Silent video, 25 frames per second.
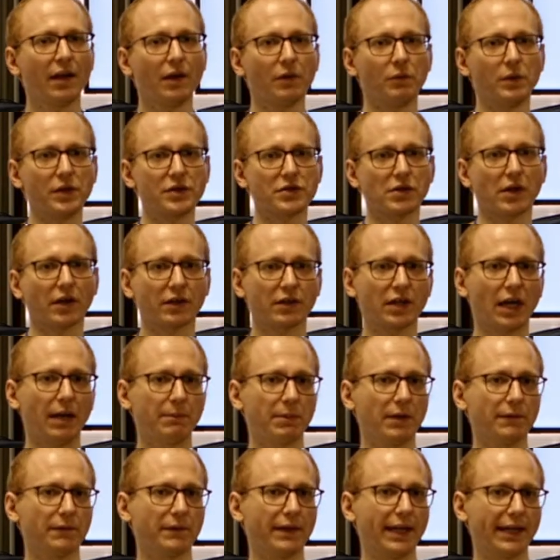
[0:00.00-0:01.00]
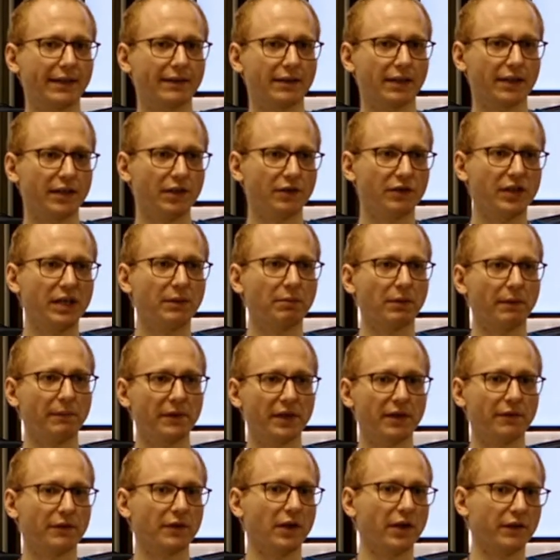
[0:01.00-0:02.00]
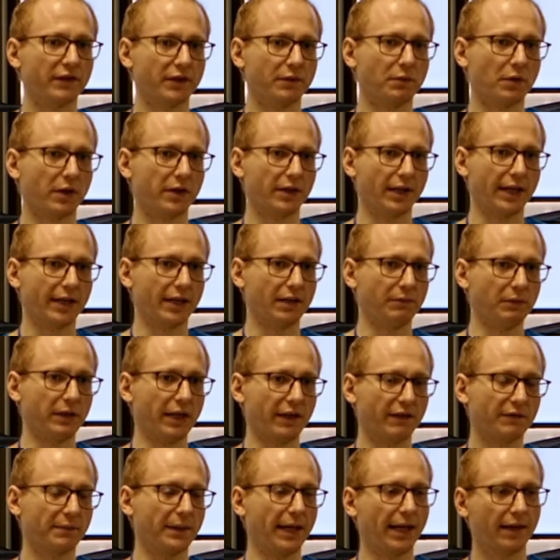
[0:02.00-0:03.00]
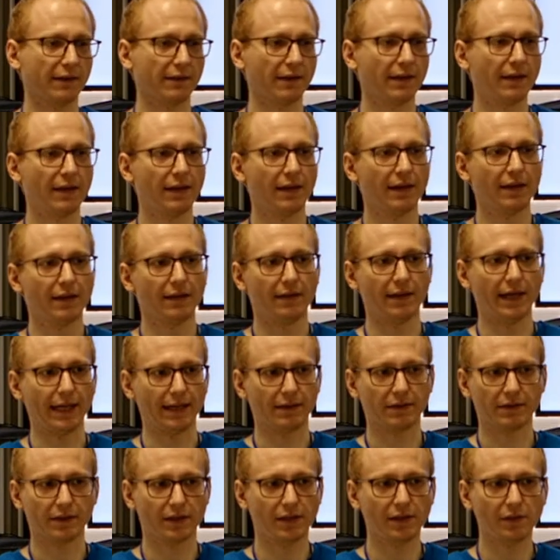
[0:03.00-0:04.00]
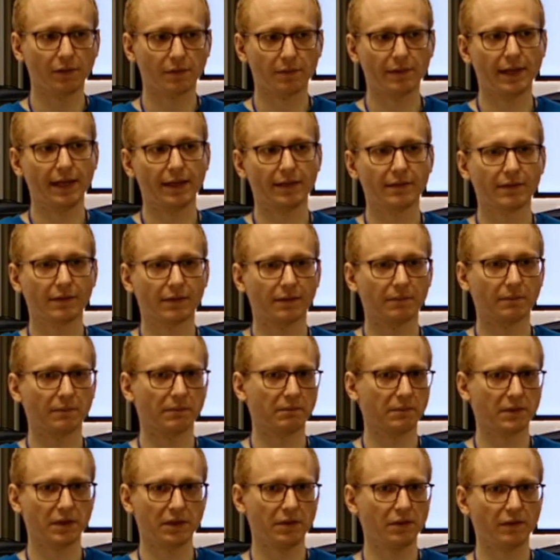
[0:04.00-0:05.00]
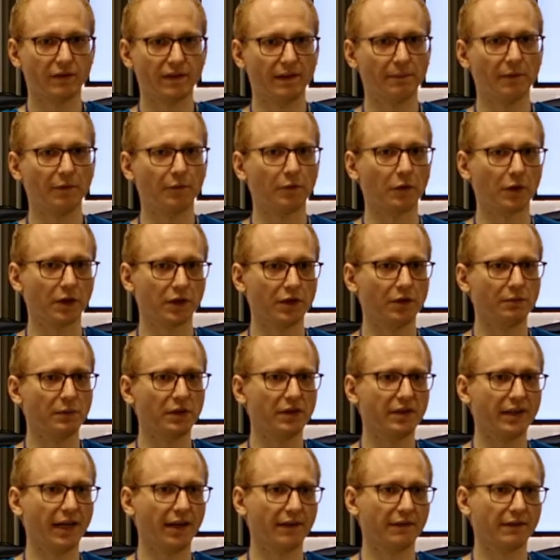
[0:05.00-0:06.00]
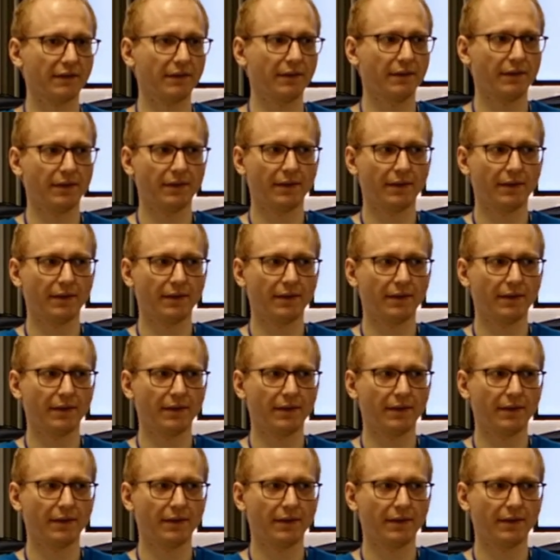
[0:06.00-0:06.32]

which on top of like the Qt primitives also work like you would expect, like Qthread, Qsemaphore, Qmutex.